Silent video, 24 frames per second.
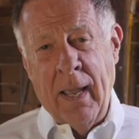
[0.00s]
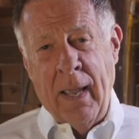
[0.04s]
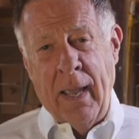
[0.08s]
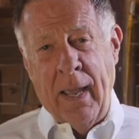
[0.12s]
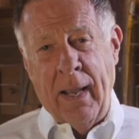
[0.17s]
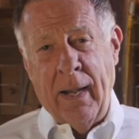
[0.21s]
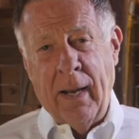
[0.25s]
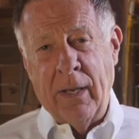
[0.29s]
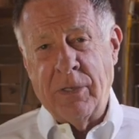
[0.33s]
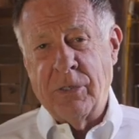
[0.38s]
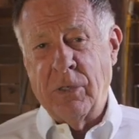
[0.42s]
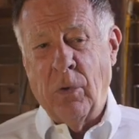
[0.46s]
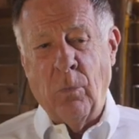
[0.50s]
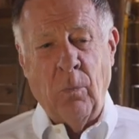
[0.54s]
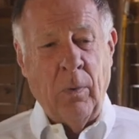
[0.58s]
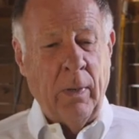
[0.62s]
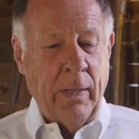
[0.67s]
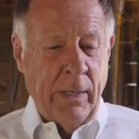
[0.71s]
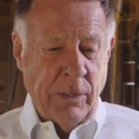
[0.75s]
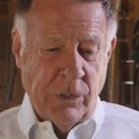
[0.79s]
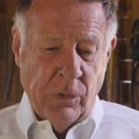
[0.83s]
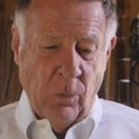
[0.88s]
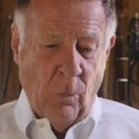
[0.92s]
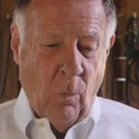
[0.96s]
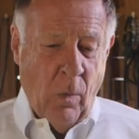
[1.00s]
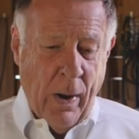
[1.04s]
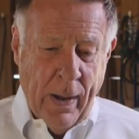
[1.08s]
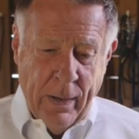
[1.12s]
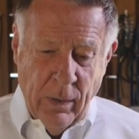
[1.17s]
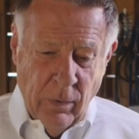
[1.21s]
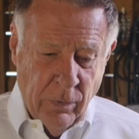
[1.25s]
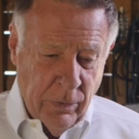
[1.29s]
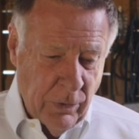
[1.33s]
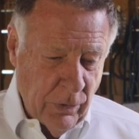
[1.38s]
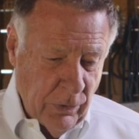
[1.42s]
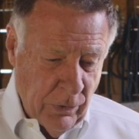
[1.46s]
And I said, well, listen, why
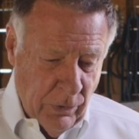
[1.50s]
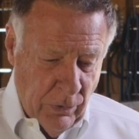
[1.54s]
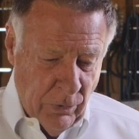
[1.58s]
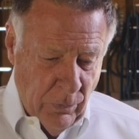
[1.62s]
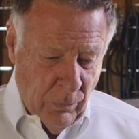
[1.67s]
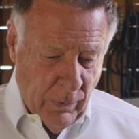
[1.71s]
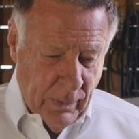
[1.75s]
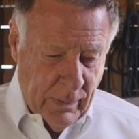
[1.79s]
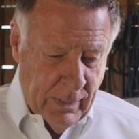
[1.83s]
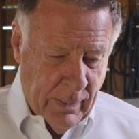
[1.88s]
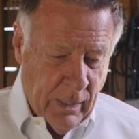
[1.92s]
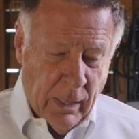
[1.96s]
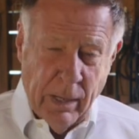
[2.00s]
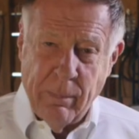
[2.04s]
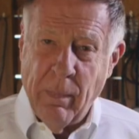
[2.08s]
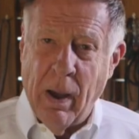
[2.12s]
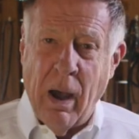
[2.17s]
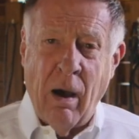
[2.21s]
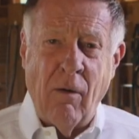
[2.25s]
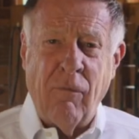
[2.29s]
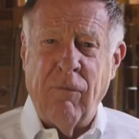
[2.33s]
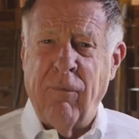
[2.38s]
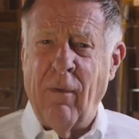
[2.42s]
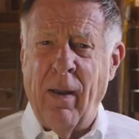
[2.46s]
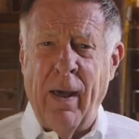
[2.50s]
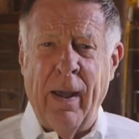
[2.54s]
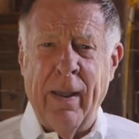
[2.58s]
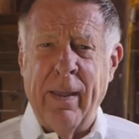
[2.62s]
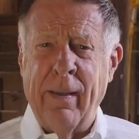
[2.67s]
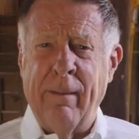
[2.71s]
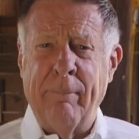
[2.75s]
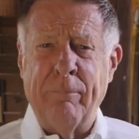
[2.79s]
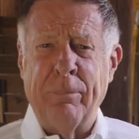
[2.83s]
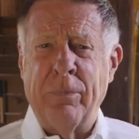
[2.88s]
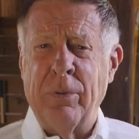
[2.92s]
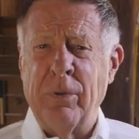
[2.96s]
don't you tell him I'll fly
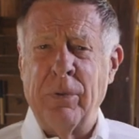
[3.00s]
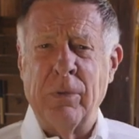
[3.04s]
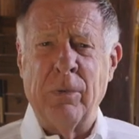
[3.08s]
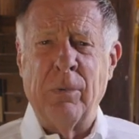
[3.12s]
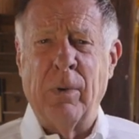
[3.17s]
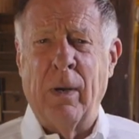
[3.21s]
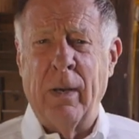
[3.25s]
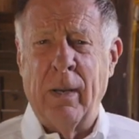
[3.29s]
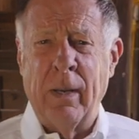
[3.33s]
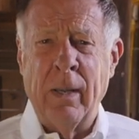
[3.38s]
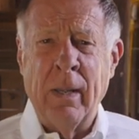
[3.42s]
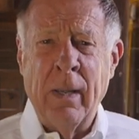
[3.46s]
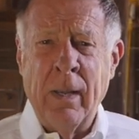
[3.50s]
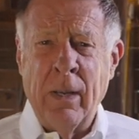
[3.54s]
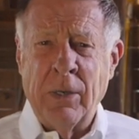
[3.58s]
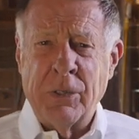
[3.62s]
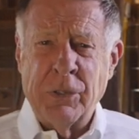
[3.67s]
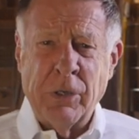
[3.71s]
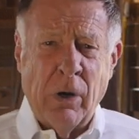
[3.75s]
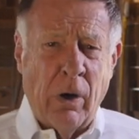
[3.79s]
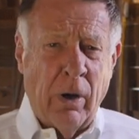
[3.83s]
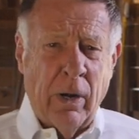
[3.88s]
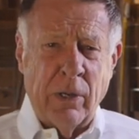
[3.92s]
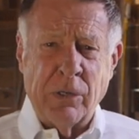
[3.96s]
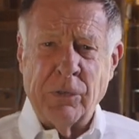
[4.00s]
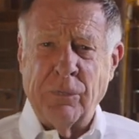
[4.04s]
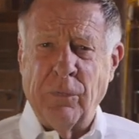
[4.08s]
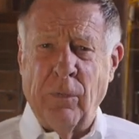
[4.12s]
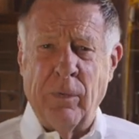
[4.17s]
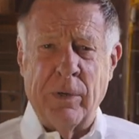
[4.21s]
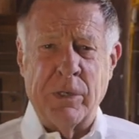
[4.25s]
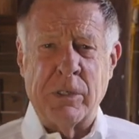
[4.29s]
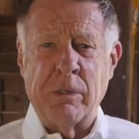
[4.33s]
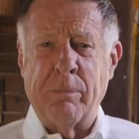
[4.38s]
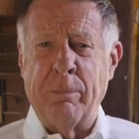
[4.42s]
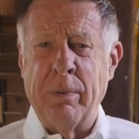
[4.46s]
up to Charlottesville
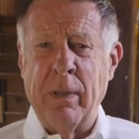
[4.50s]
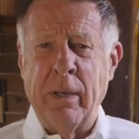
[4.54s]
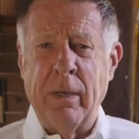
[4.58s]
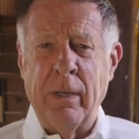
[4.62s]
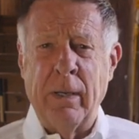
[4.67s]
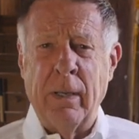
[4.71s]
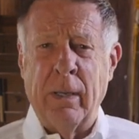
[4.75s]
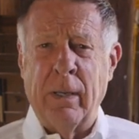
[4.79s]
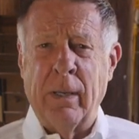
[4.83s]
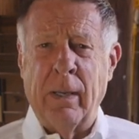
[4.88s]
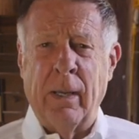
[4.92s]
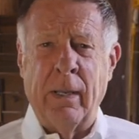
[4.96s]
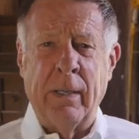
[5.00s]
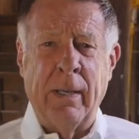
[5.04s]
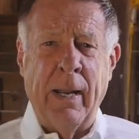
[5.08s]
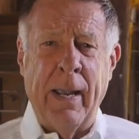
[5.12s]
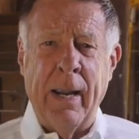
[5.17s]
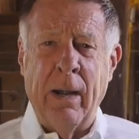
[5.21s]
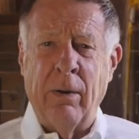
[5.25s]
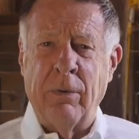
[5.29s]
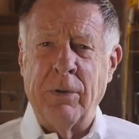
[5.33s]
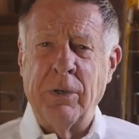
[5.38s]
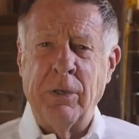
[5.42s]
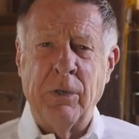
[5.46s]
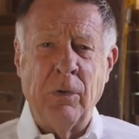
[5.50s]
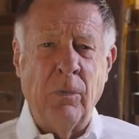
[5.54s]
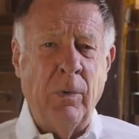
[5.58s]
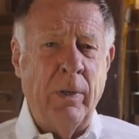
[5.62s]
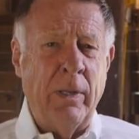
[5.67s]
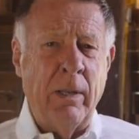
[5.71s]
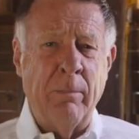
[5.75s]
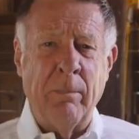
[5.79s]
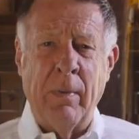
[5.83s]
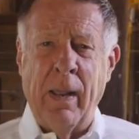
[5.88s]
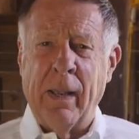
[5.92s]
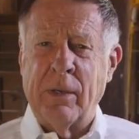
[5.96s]
and spend a day or two
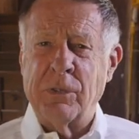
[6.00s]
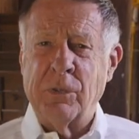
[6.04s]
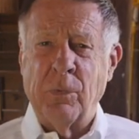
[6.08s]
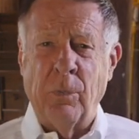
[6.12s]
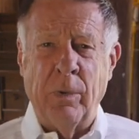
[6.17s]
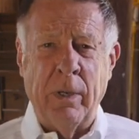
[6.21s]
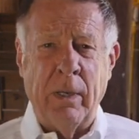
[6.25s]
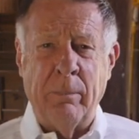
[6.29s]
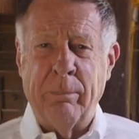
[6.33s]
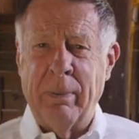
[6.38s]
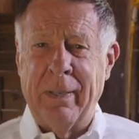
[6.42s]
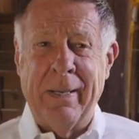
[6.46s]
with him next week,